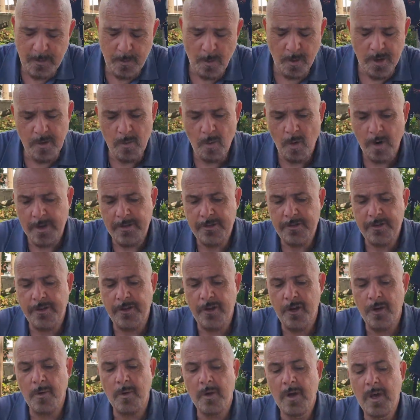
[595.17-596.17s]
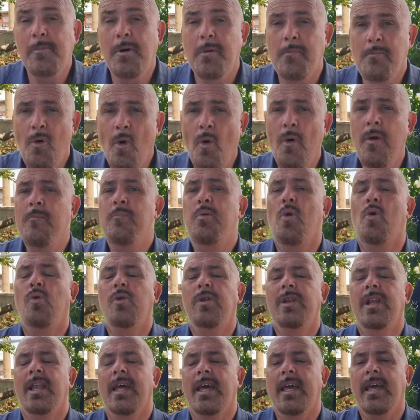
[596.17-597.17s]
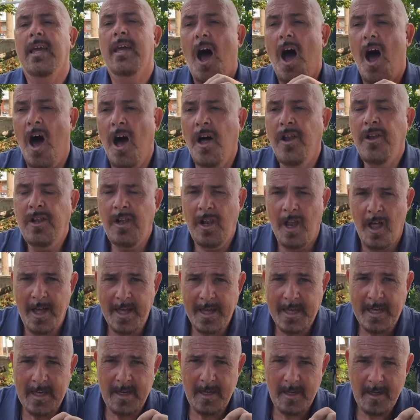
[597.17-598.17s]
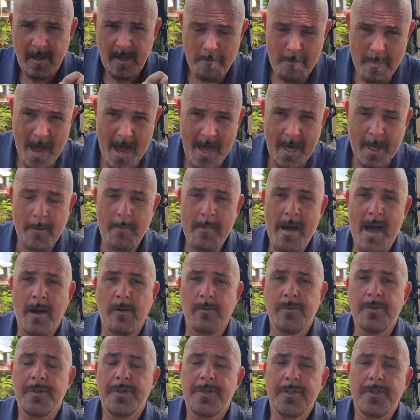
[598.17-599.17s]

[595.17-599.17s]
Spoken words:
what you wanted to do. But more importantly, unlike back mount,